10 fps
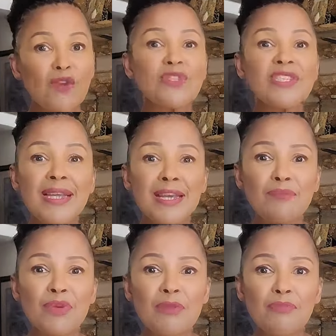
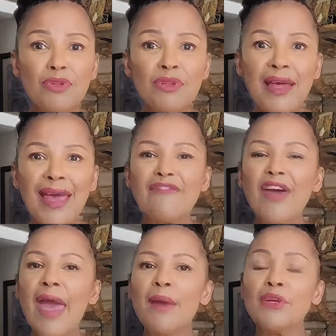Resilient people have
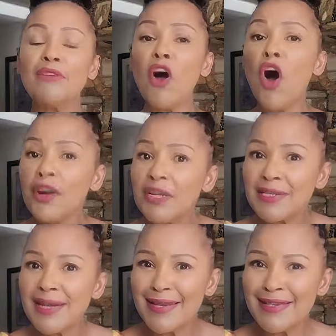a habit of
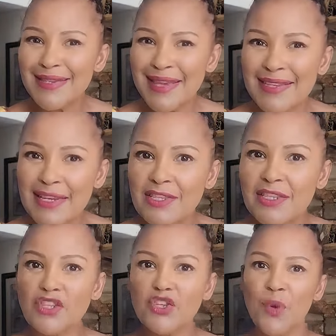honestly assessing a
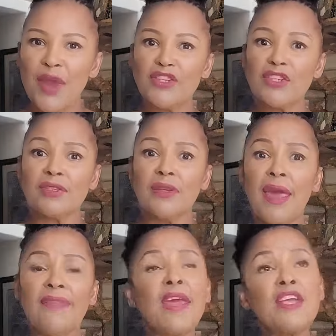situation,
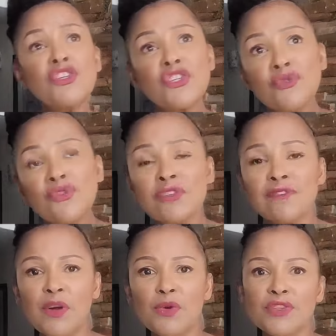and they choose
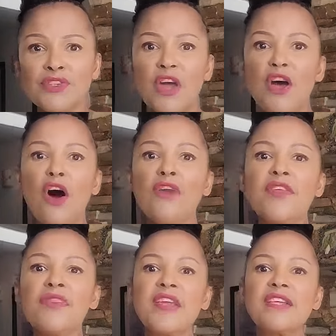to focus
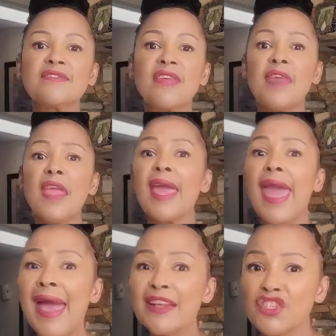on the things that they
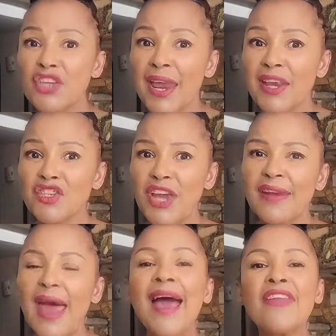can change
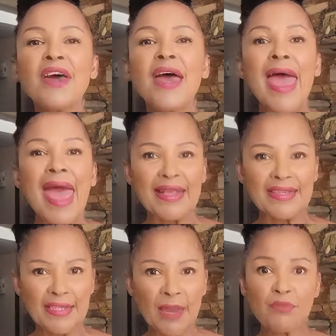and either
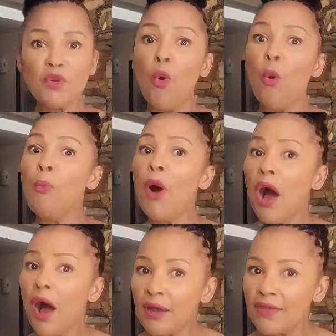accept or
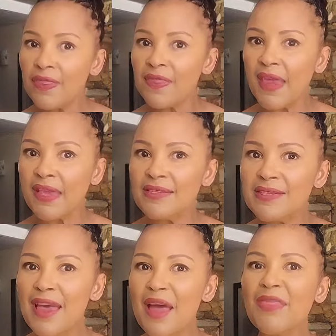park the
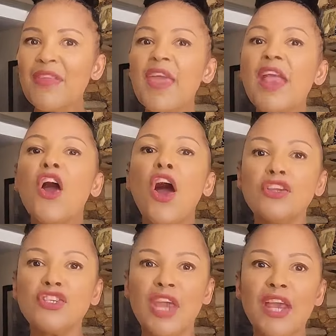things that they
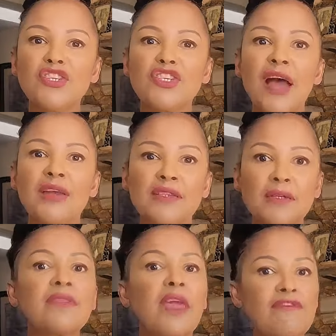can't change
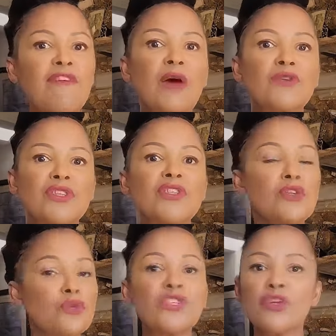until they found a
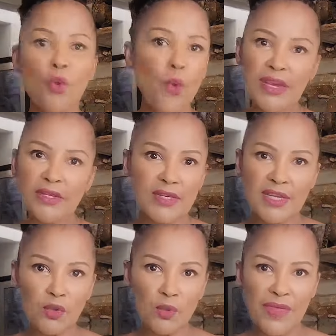solution or way to
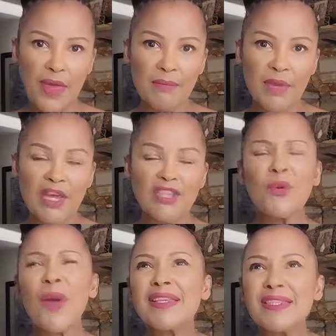deal with them.
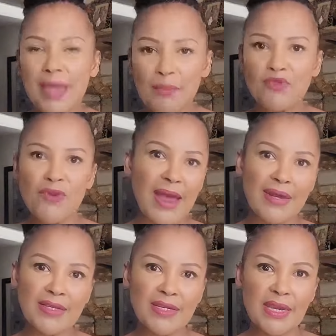So accept
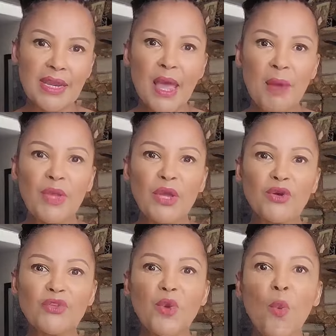reality,
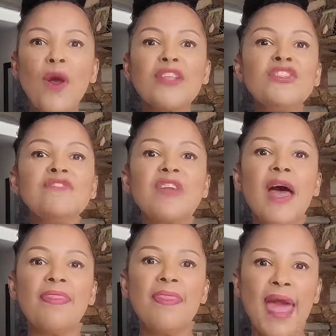because once you've
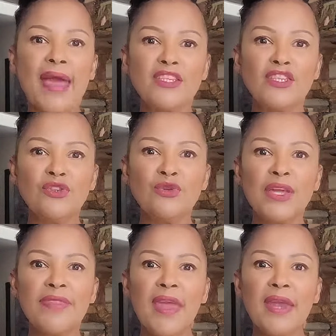done that, you
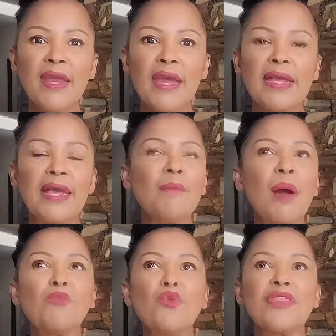can then come
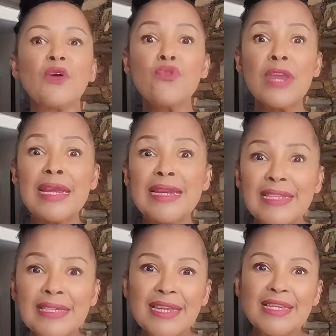up with
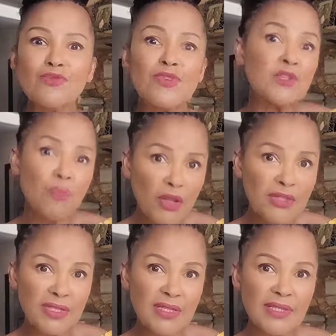realistic
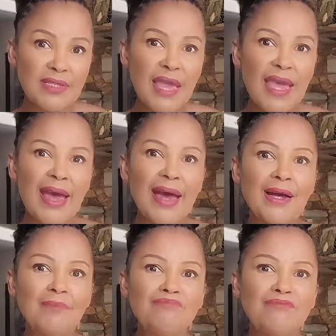responses
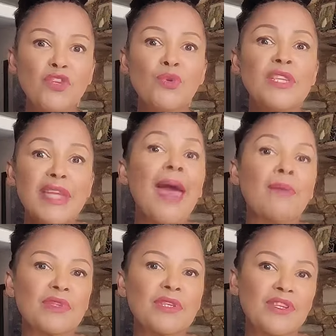to
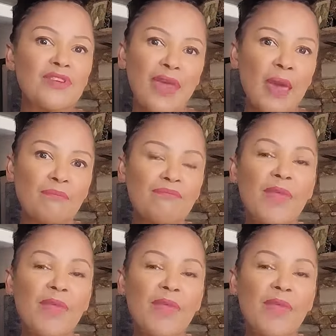adapt to them.